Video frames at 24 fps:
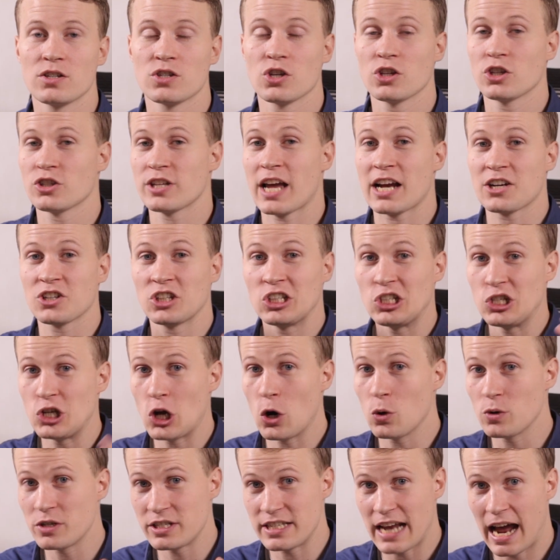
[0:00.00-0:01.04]
so there's actually
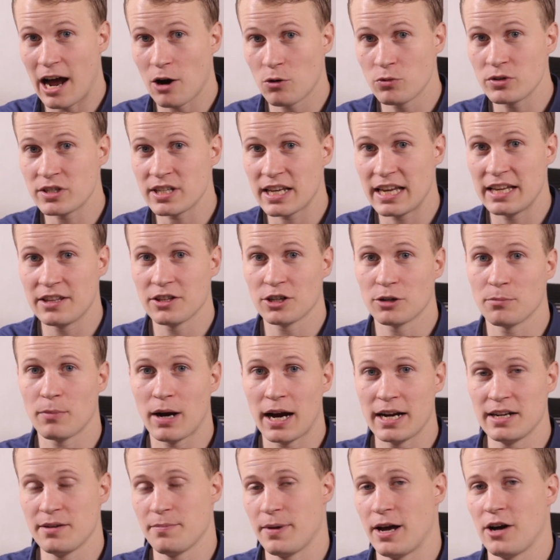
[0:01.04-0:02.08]
no doubt in their
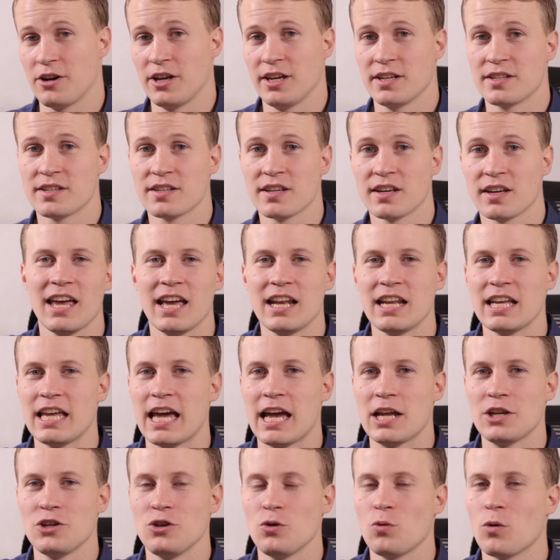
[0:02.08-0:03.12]
mind about it. And
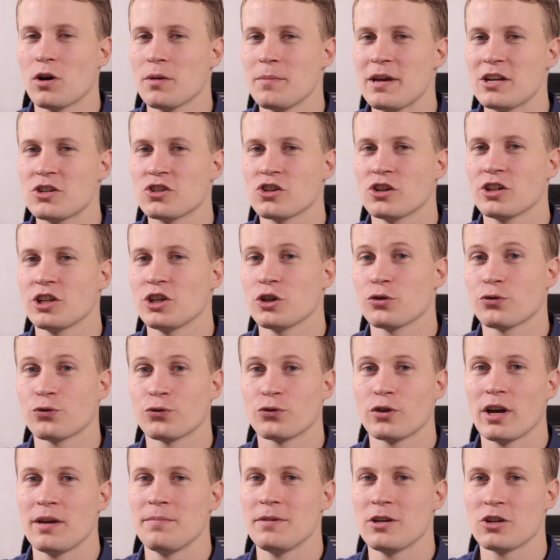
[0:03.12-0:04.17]
again, you want to make sure that you're
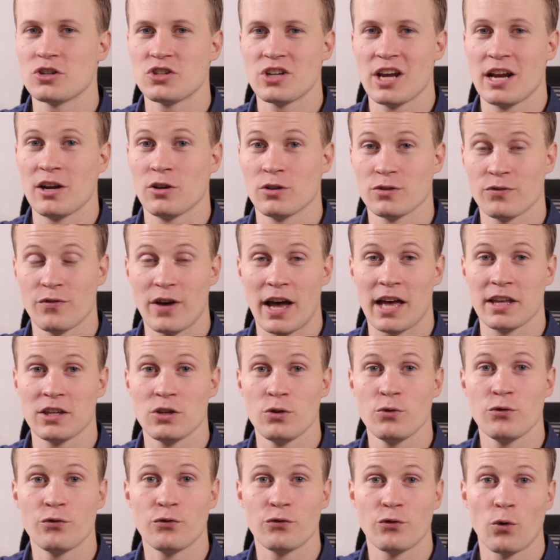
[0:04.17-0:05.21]
framing your channel's
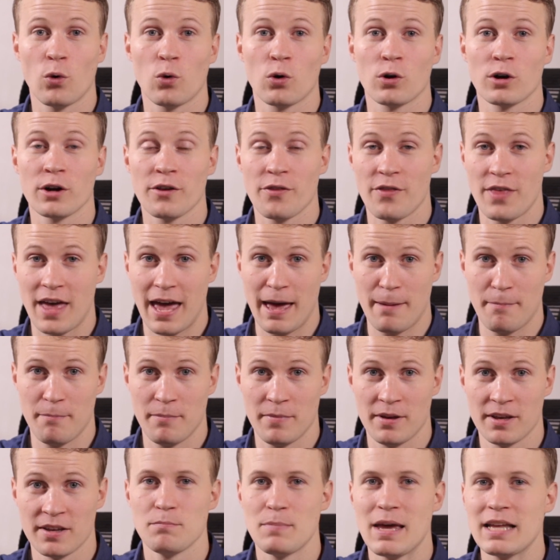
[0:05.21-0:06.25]
value for
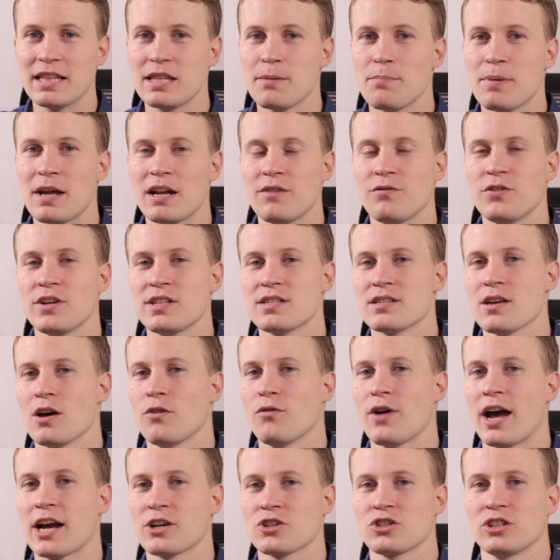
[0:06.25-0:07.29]
them. Make the benefits
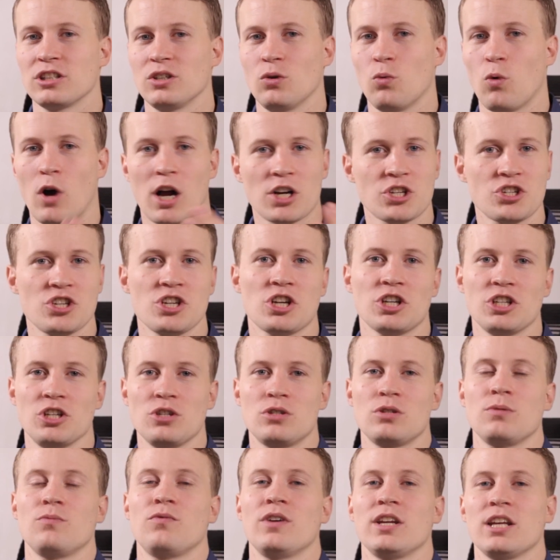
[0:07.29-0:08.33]
of actually watching your
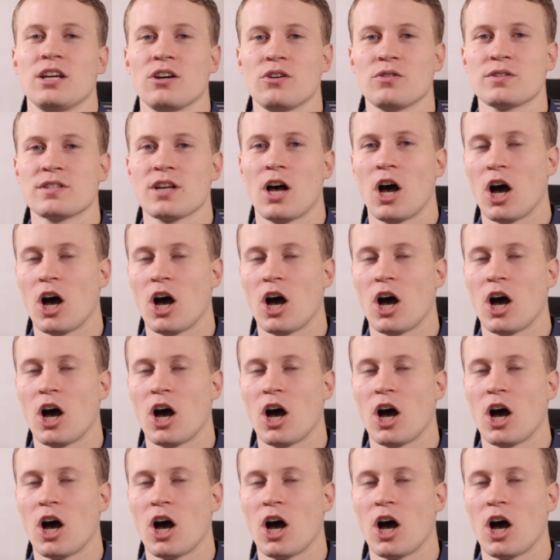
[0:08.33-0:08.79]
YouTube videos